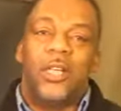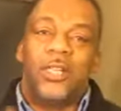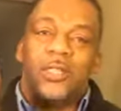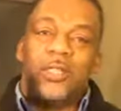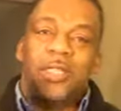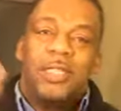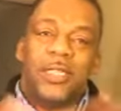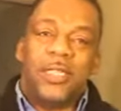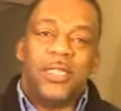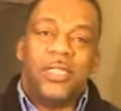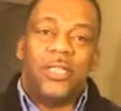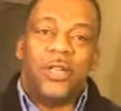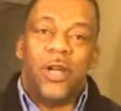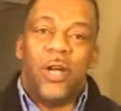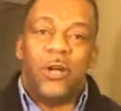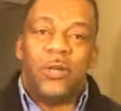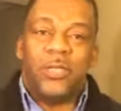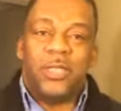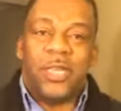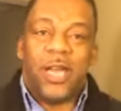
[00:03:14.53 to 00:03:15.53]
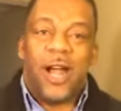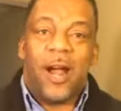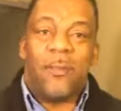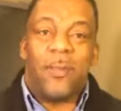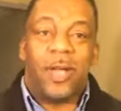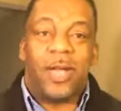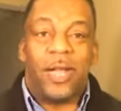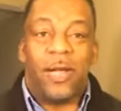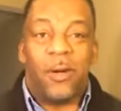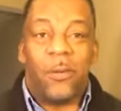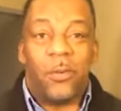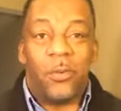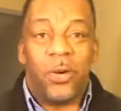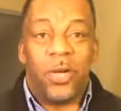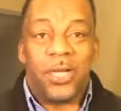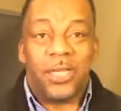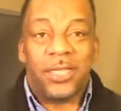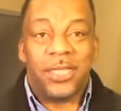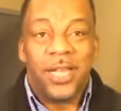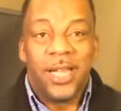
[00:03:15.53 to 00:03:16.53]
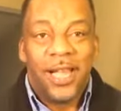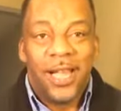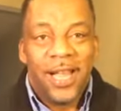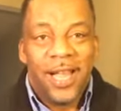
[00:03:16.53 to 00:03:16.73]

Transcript: So this is your host, Daryl Mikhail Brooks.